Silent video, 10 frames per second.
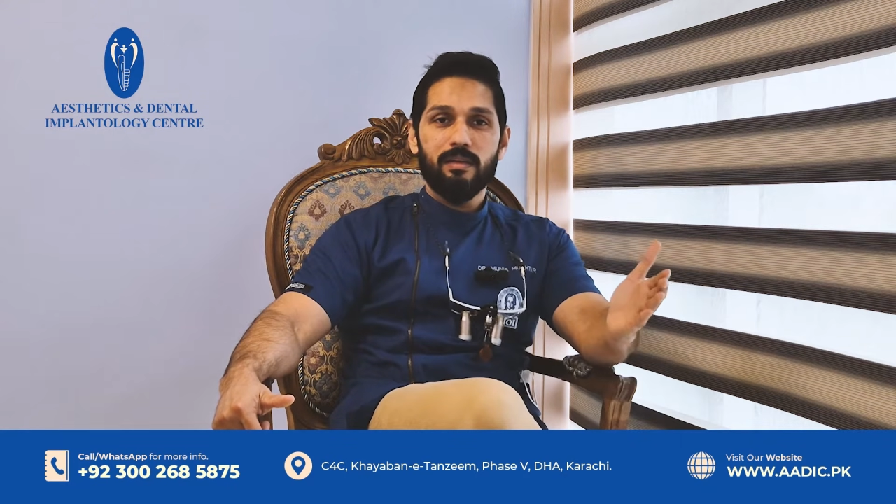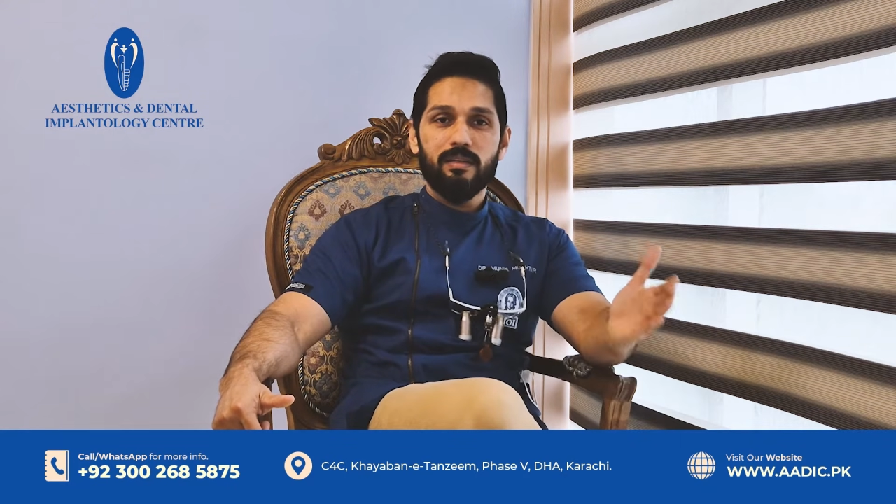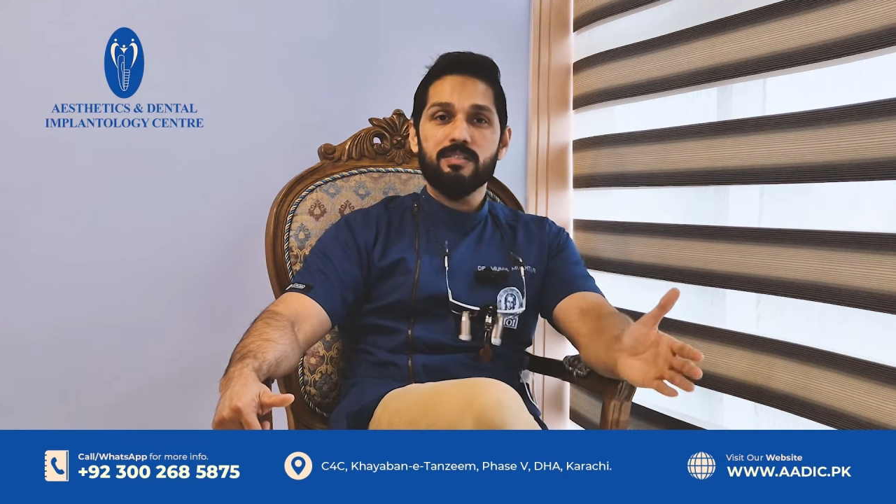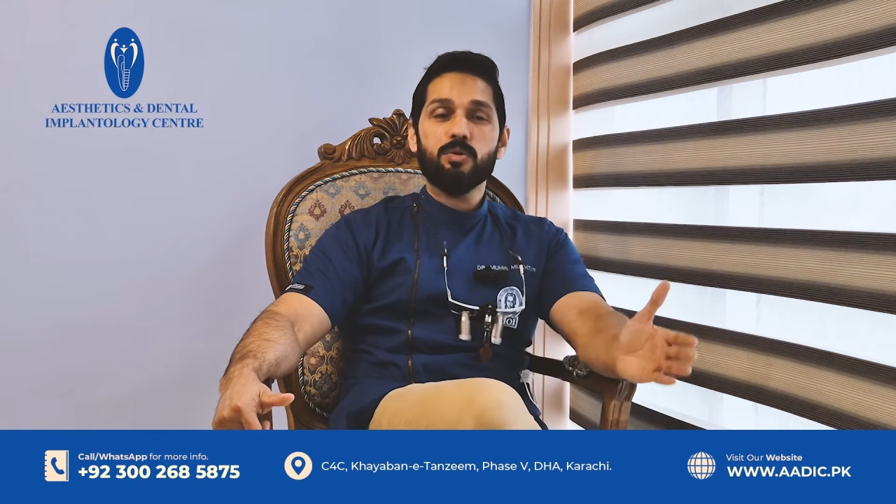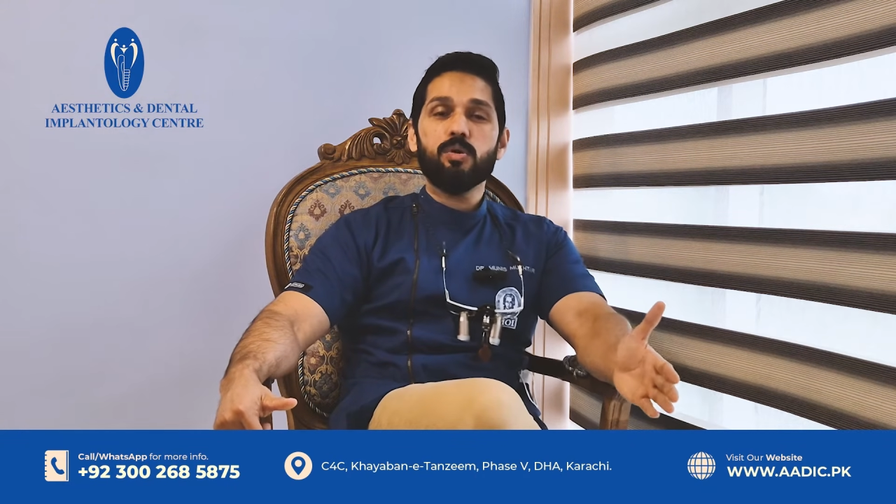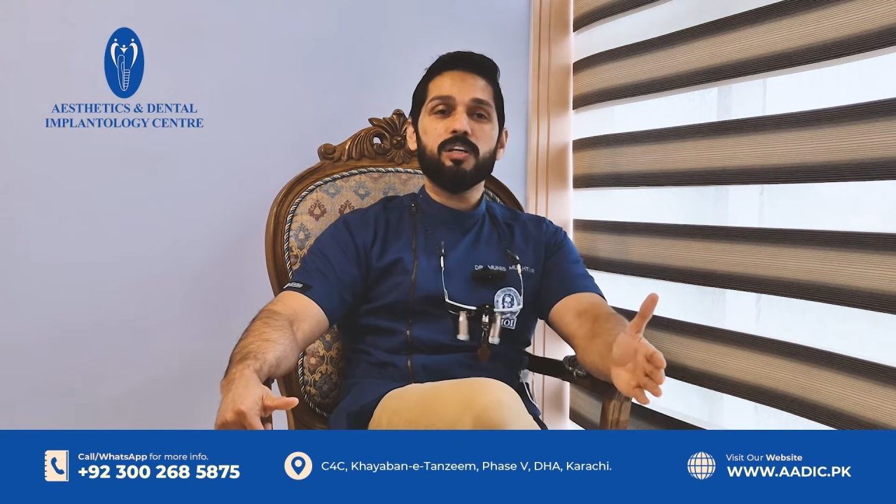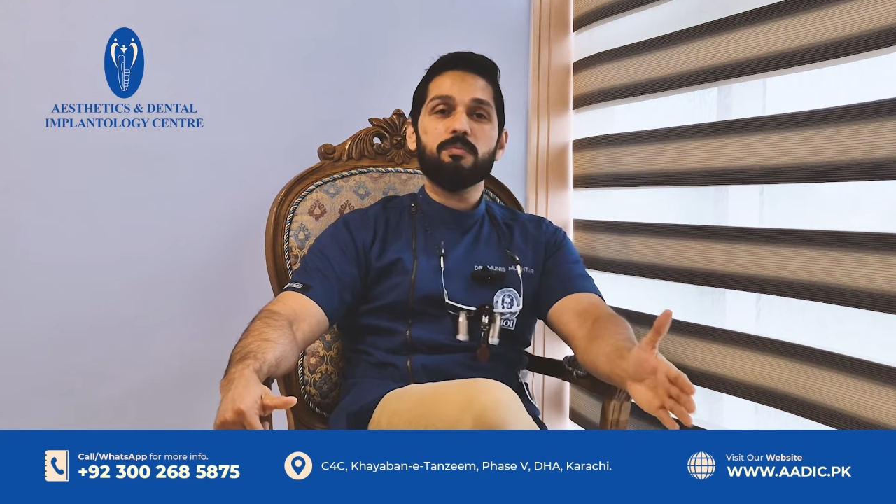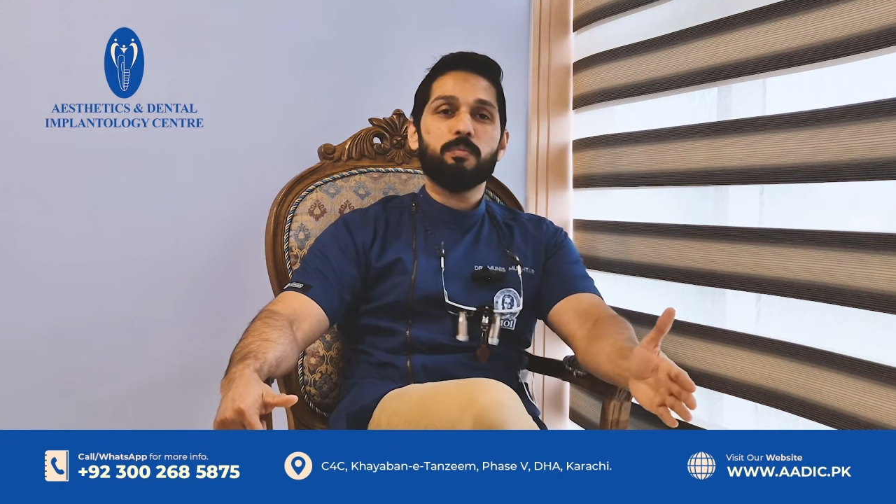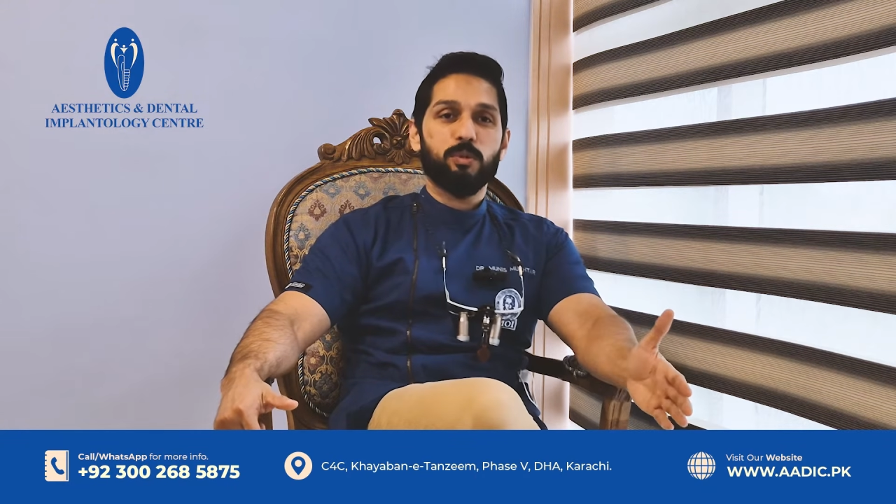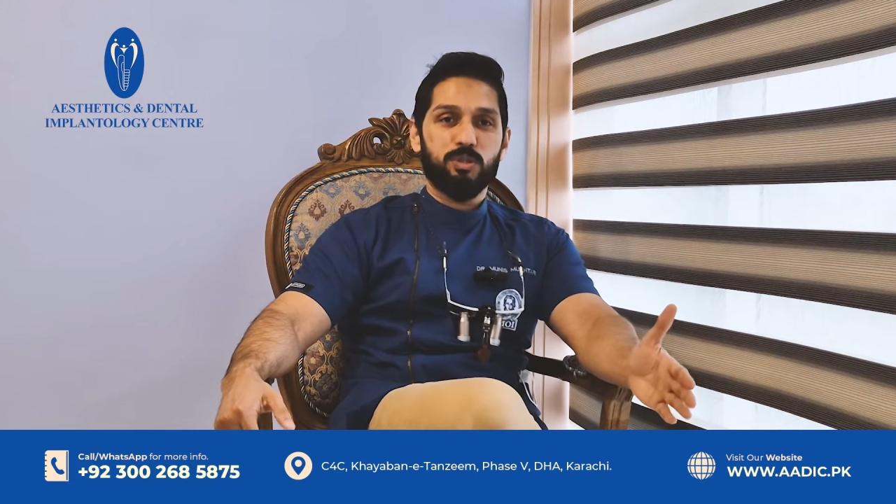there's a golden
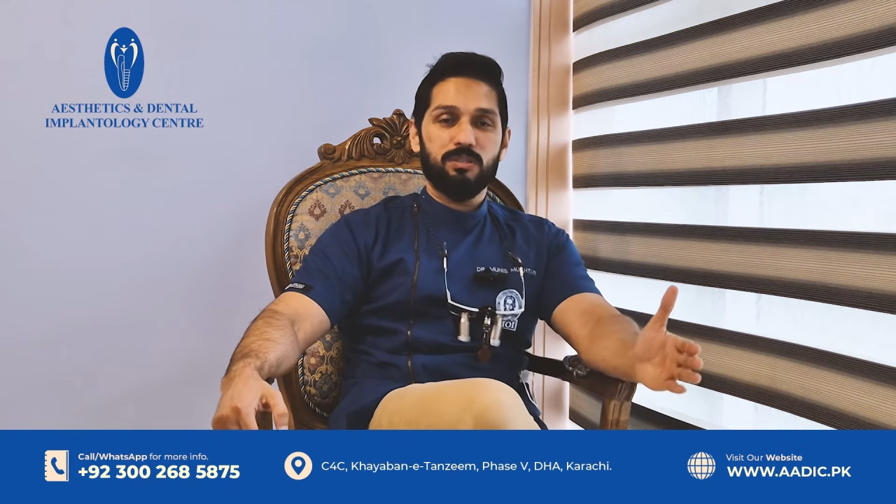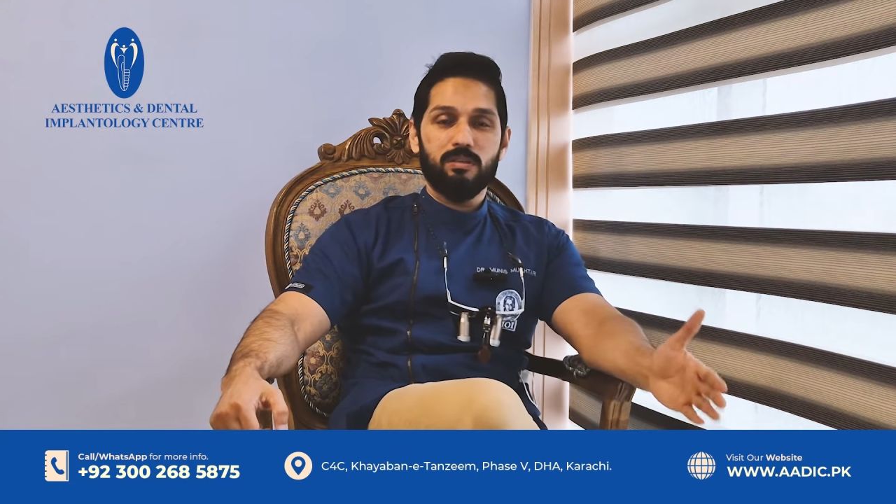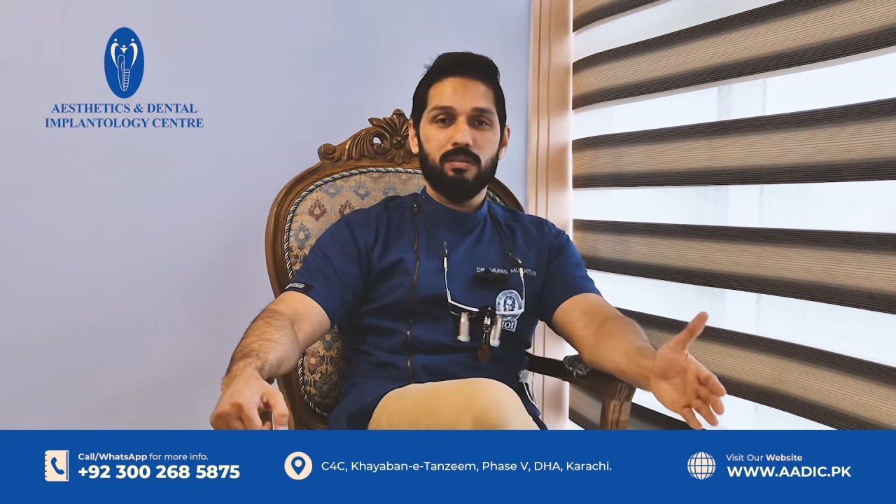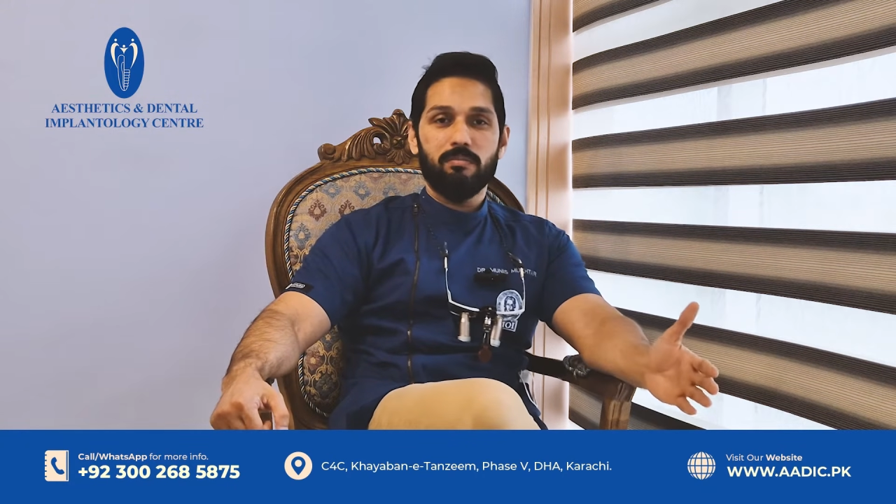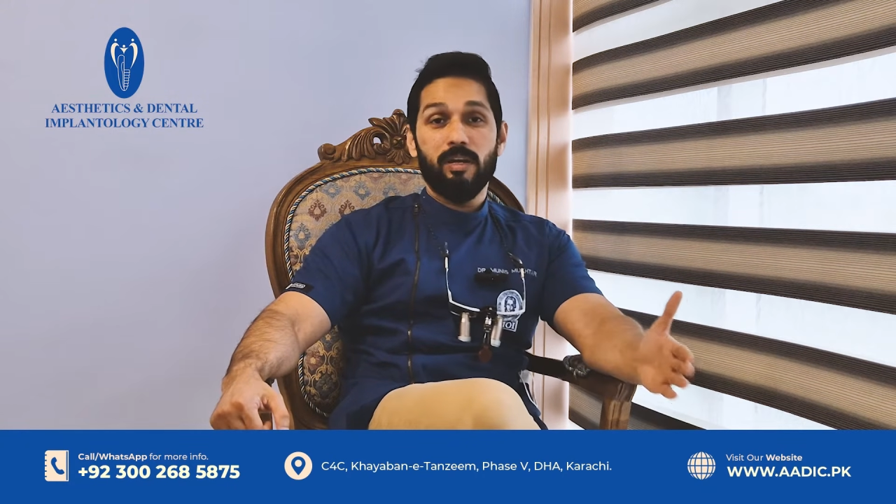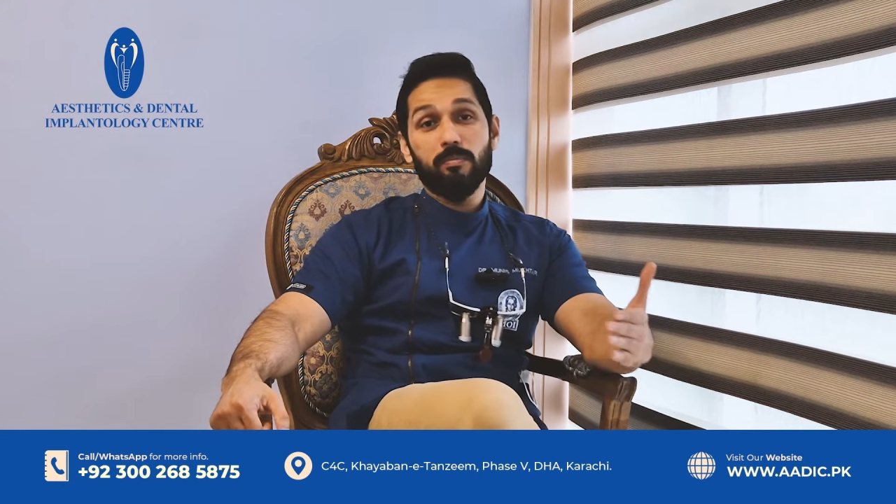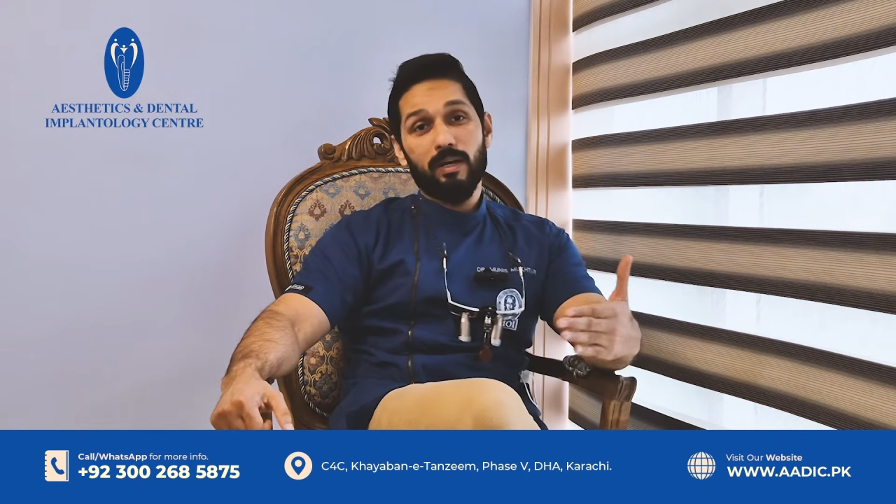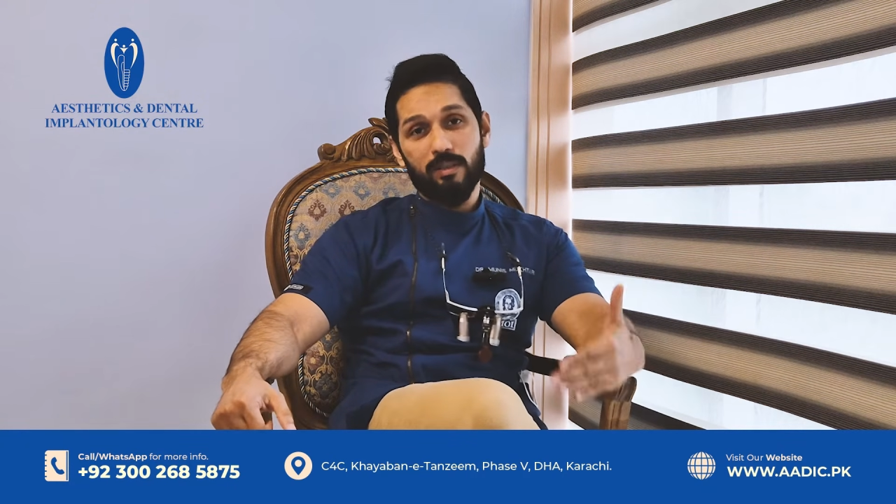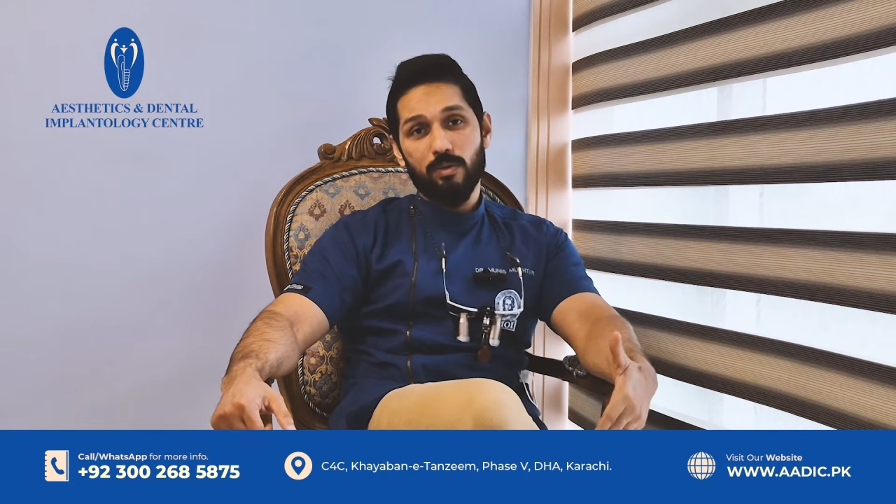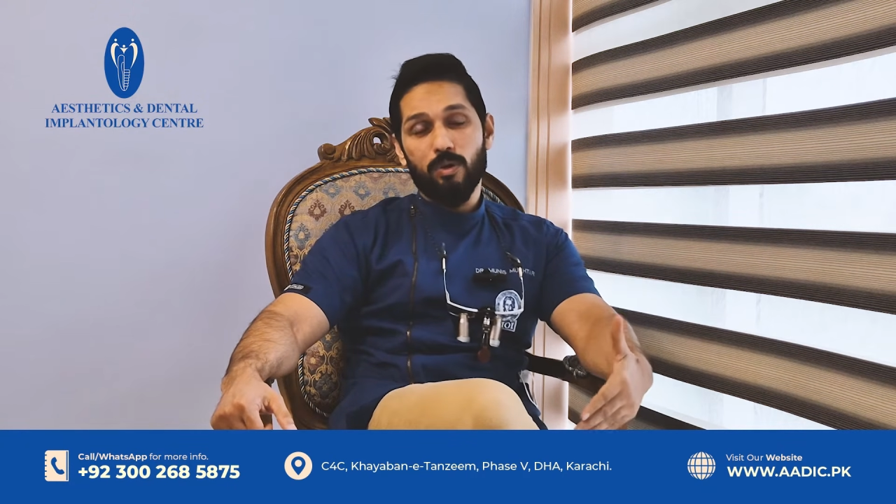proportion made
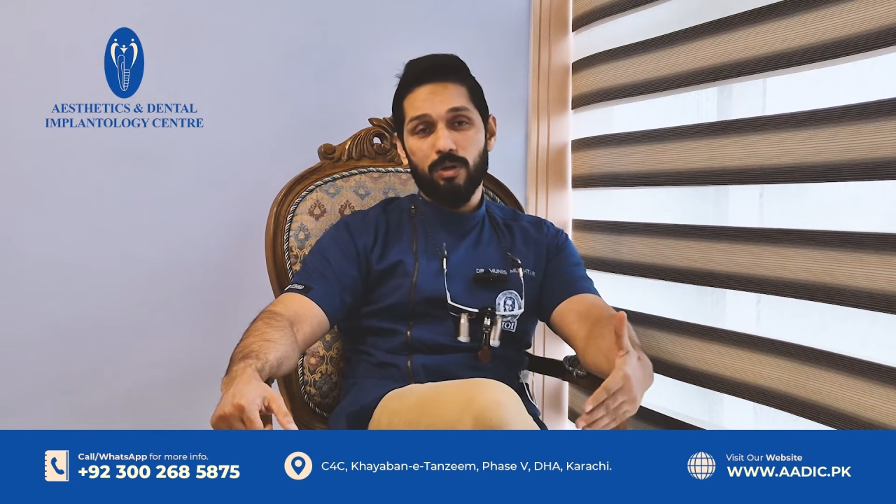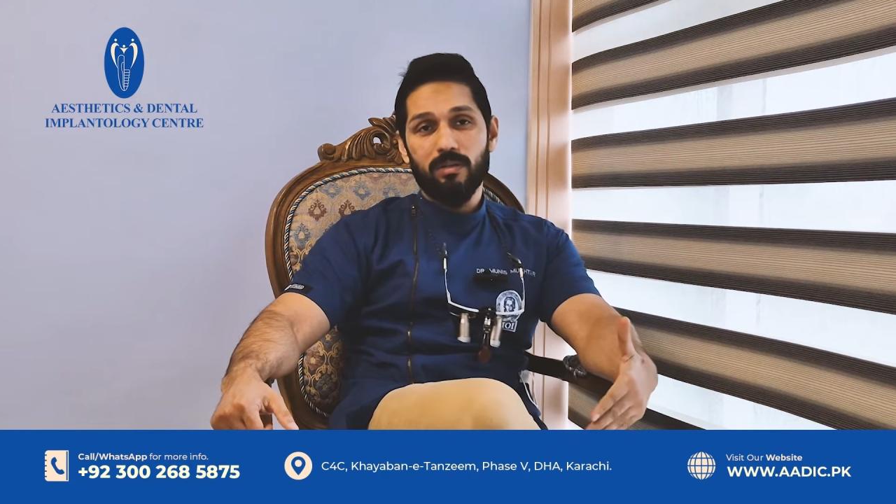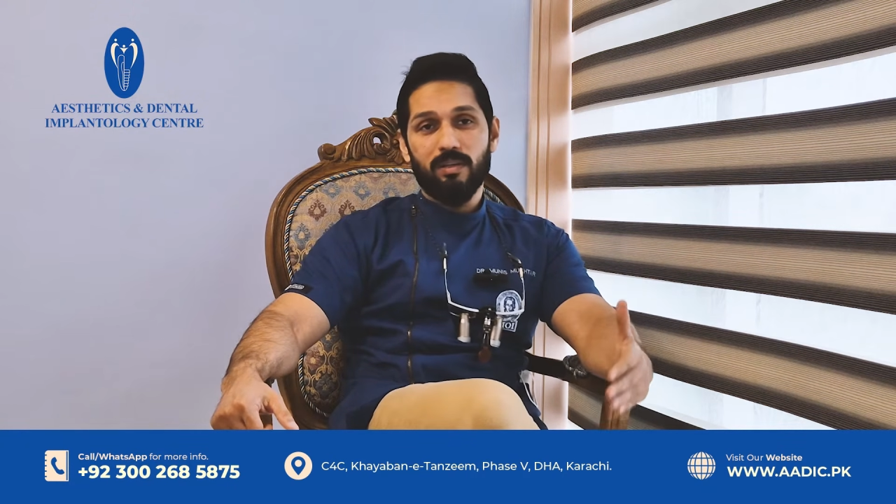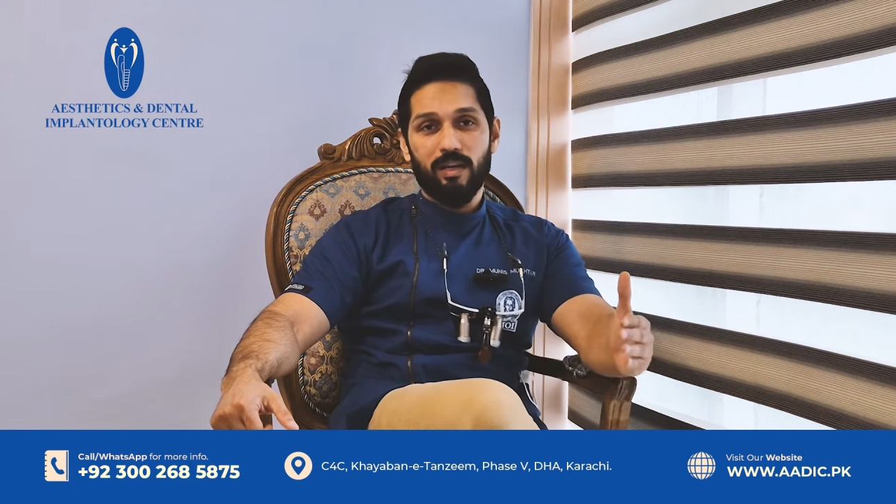by the God,